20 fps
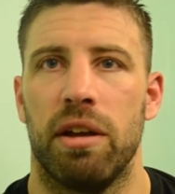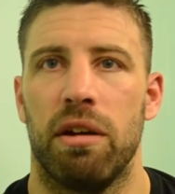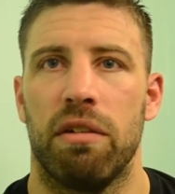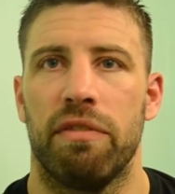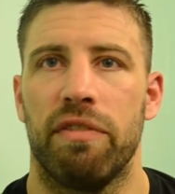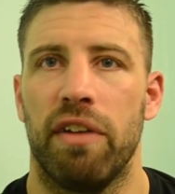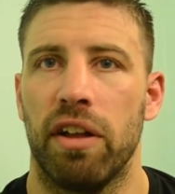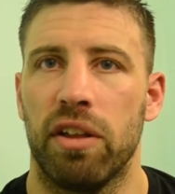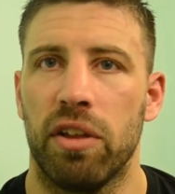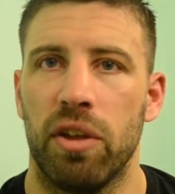I
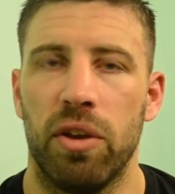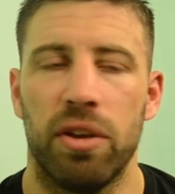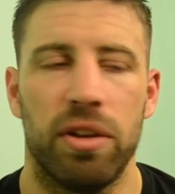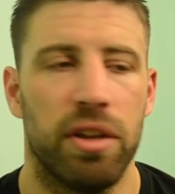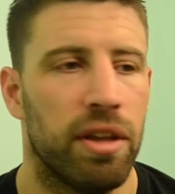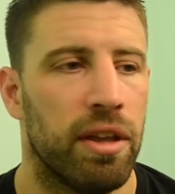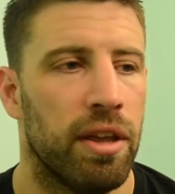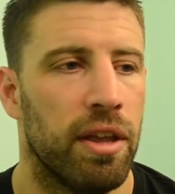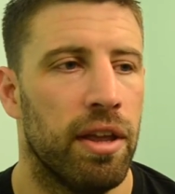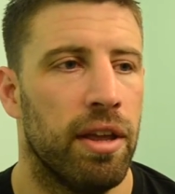felt good.
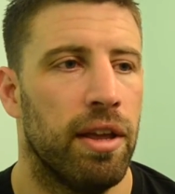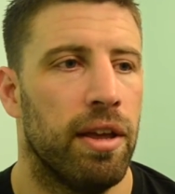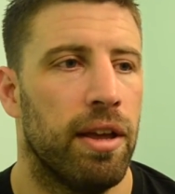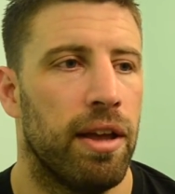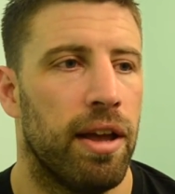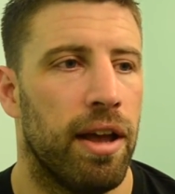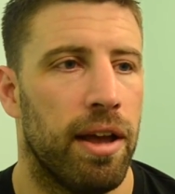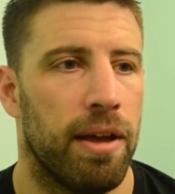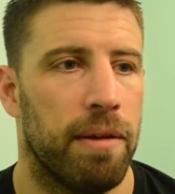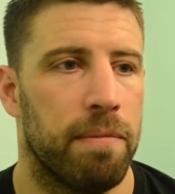
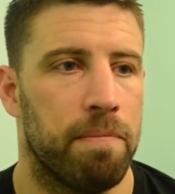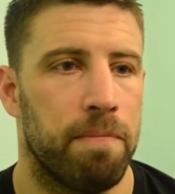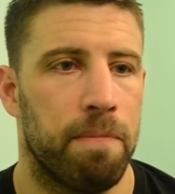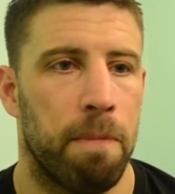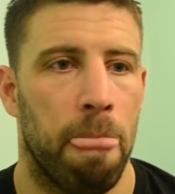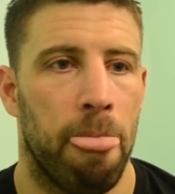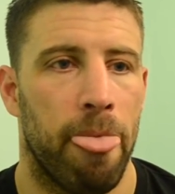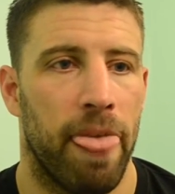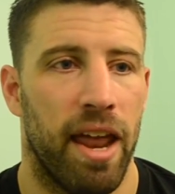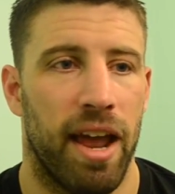
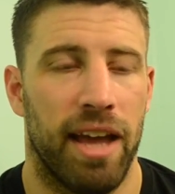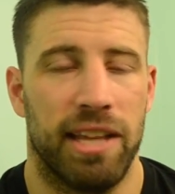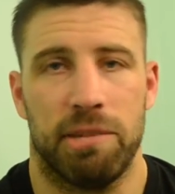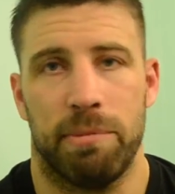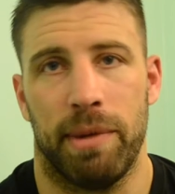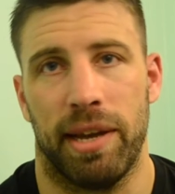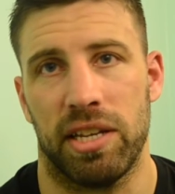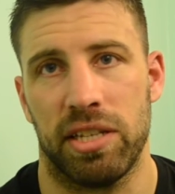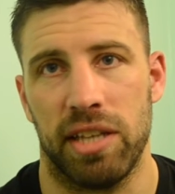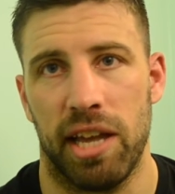I had to
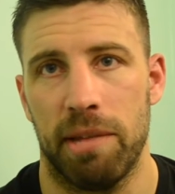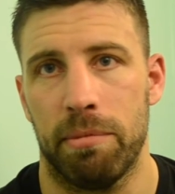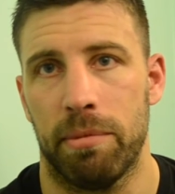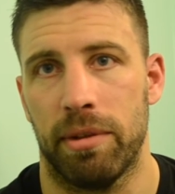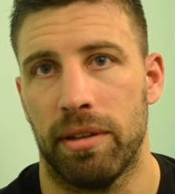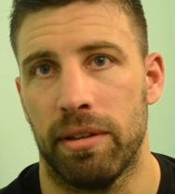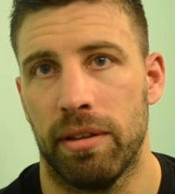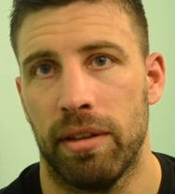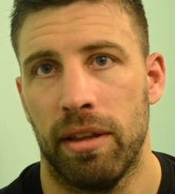make a statement.